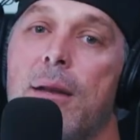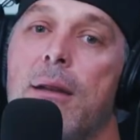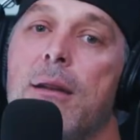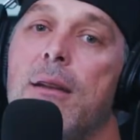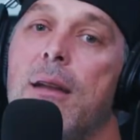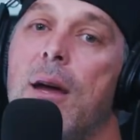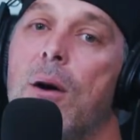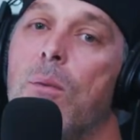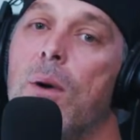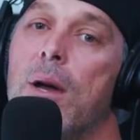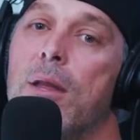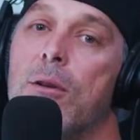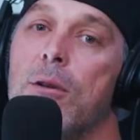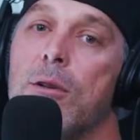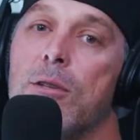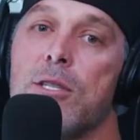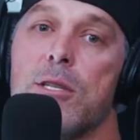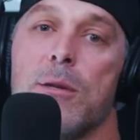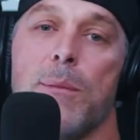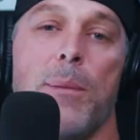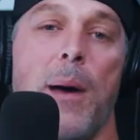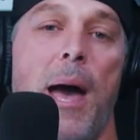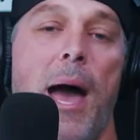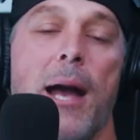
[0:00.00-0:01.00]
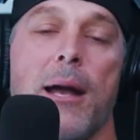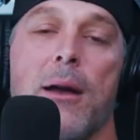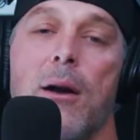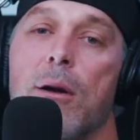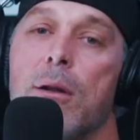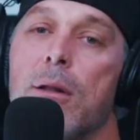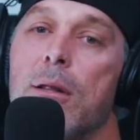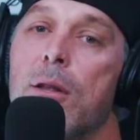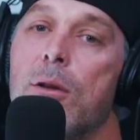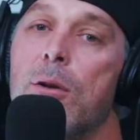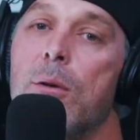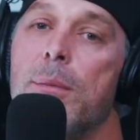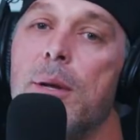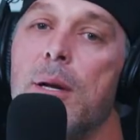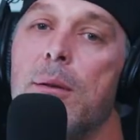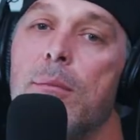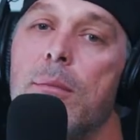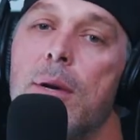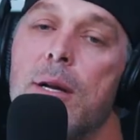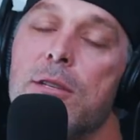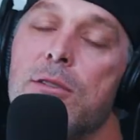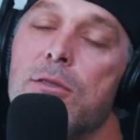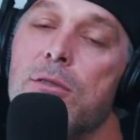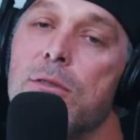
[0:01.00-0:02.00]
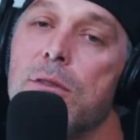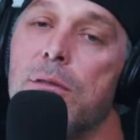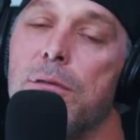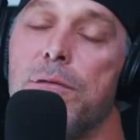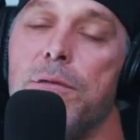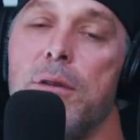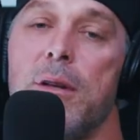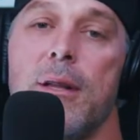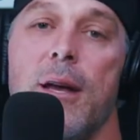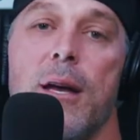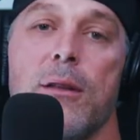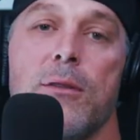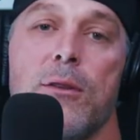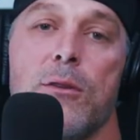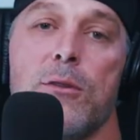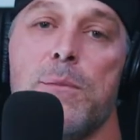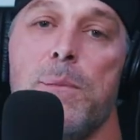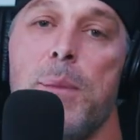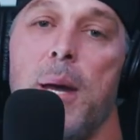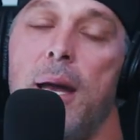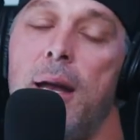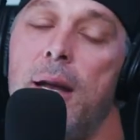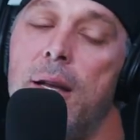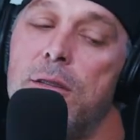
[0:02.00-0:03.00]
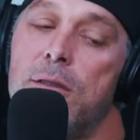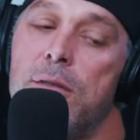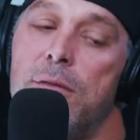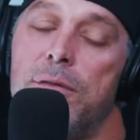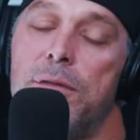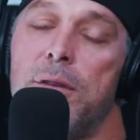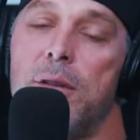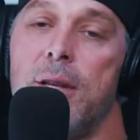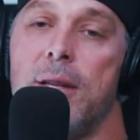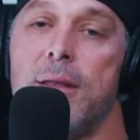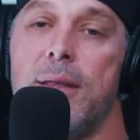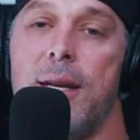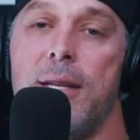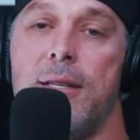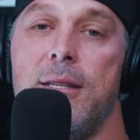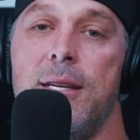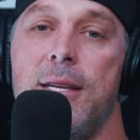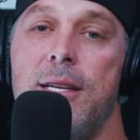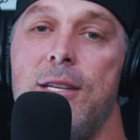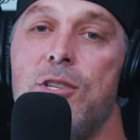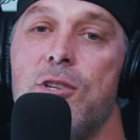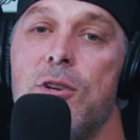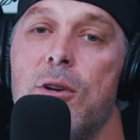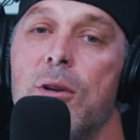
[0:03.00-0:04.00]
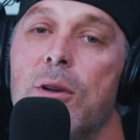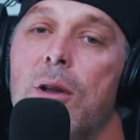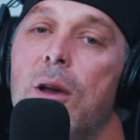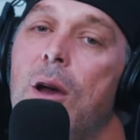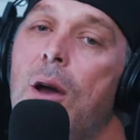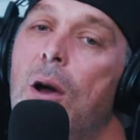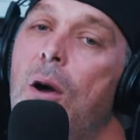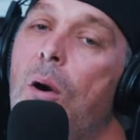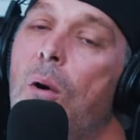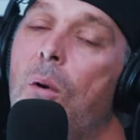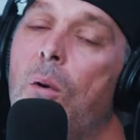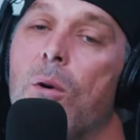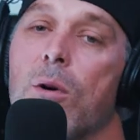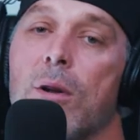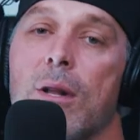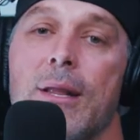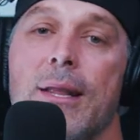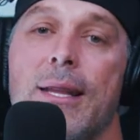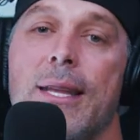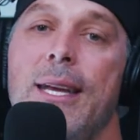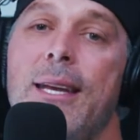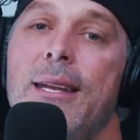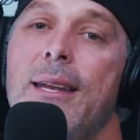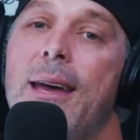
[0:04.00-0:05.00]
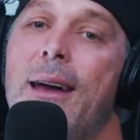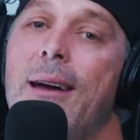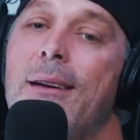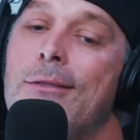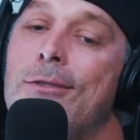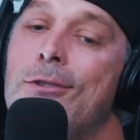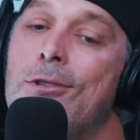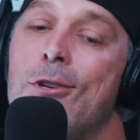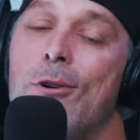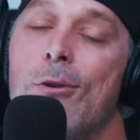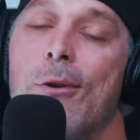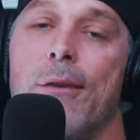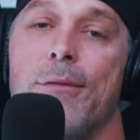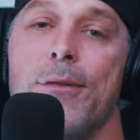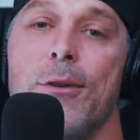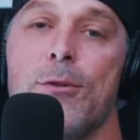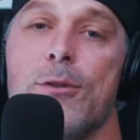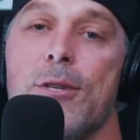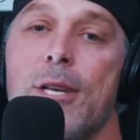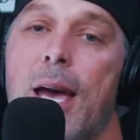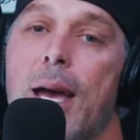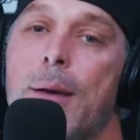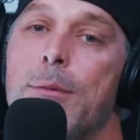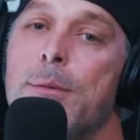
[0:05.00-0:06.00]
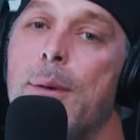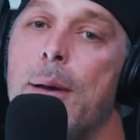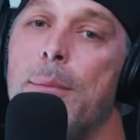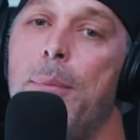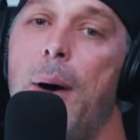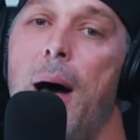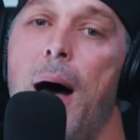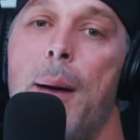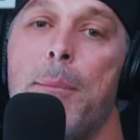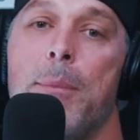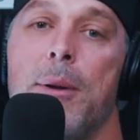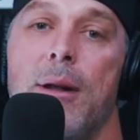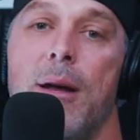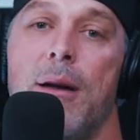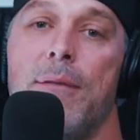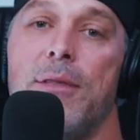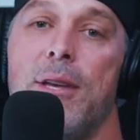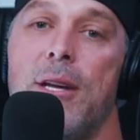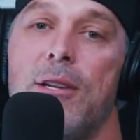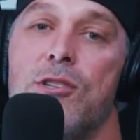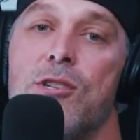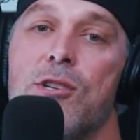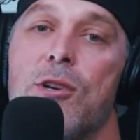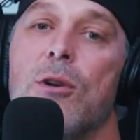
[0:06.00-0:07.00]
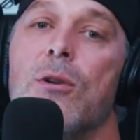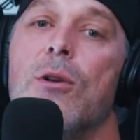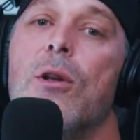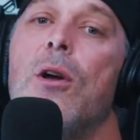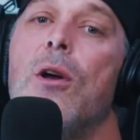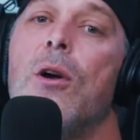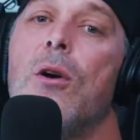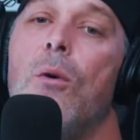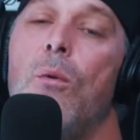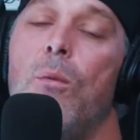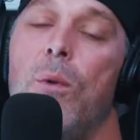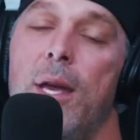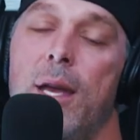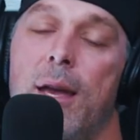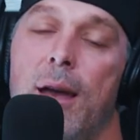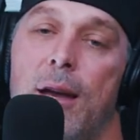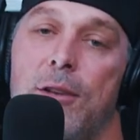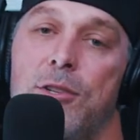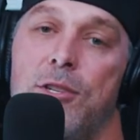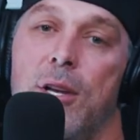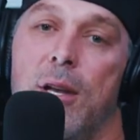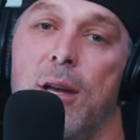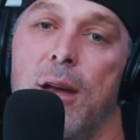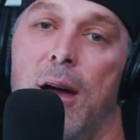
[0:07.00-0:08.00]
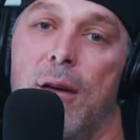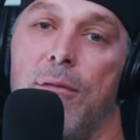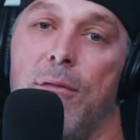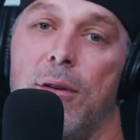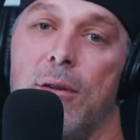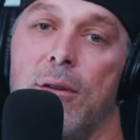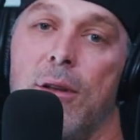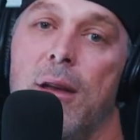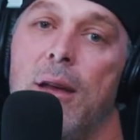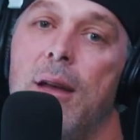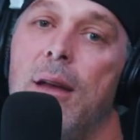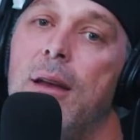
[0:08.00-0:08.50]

Now, whether it's to pack on a little bit of muscle to fill out those pants and fill out that t shirt, or to lean out and show off those abs by popping off that shirt, we got you covered.